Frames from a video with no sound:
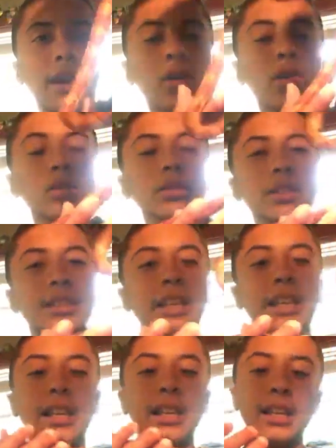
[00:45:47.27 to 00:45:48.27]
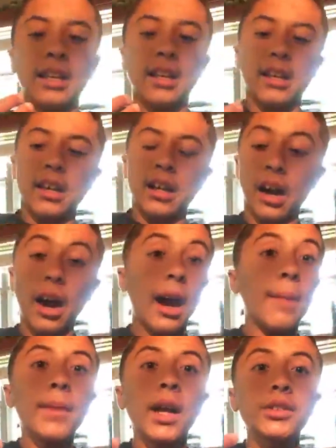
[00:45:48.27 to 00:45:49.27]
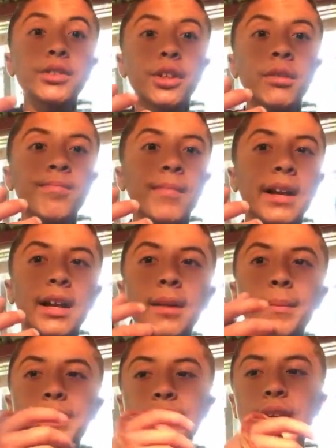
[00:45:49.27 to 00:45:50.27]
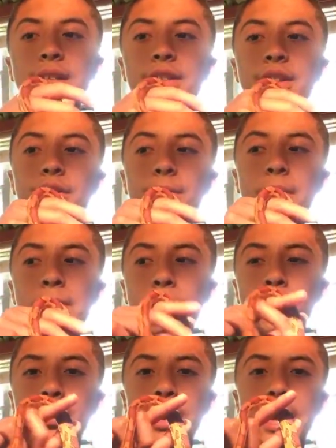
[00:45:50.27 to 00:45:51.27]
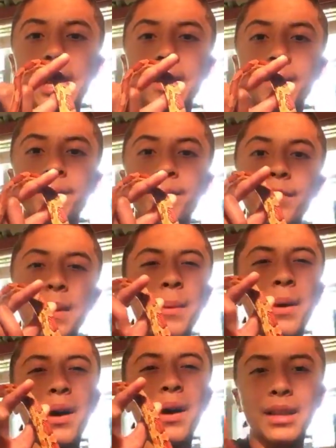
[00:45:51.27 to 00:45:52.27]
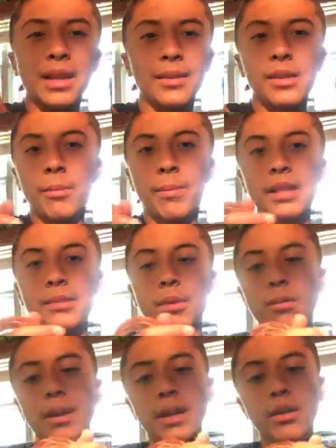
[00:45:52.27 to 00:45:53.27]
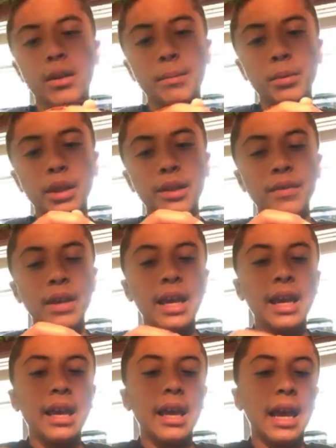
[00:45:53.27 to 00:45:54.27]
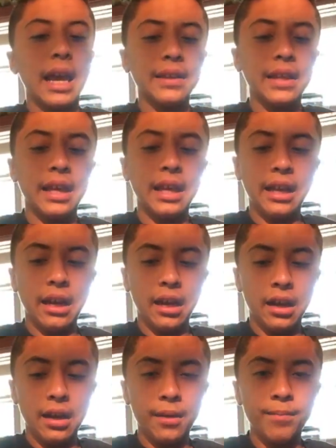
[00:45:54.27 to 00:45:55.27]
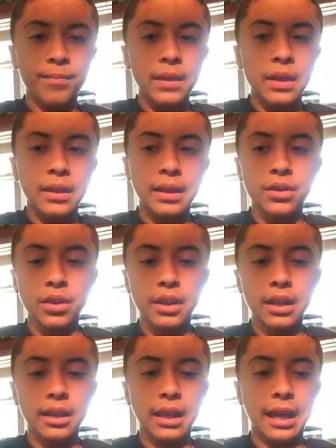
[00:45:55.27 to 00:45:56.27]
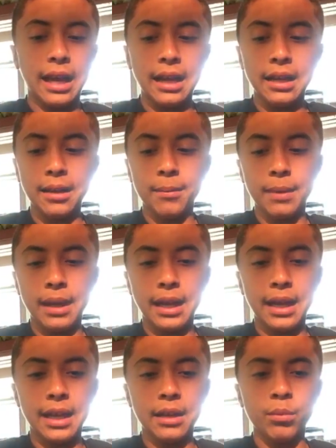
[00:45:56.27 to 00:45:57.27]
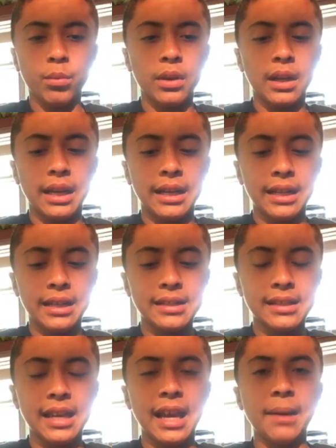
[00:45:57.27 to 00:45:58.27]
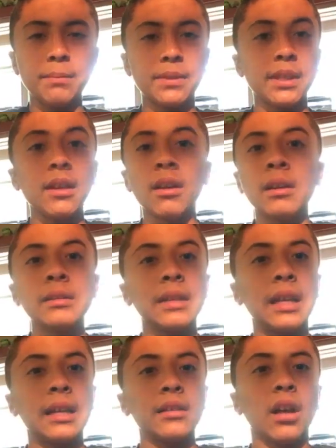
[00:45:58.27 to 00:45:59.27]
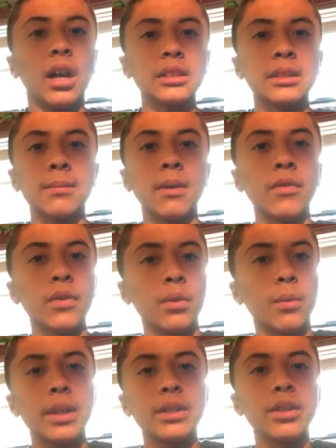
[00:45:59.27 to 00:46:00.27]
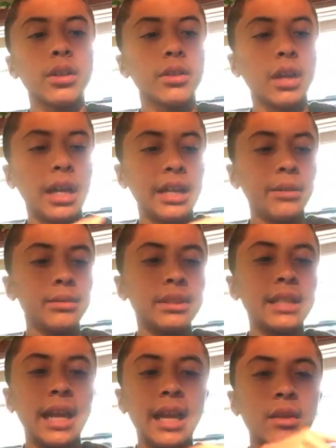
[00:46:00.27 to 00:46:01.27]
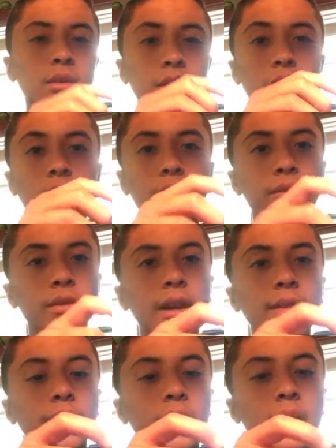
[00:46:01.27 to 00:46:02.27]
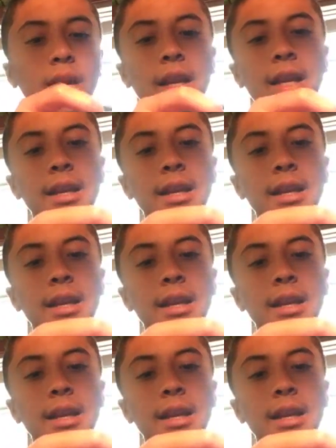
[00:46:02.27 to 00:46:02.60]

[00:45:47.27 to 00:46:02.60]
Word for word: How old is he? Uh, I'm not sure. I got him as a rescue. The people who had him, they bought him at like you know PetSmart or Petco, I believe. And then um, they took they had him, and one night he escaped. They lost him over the winter, thought he was dead or gone forever.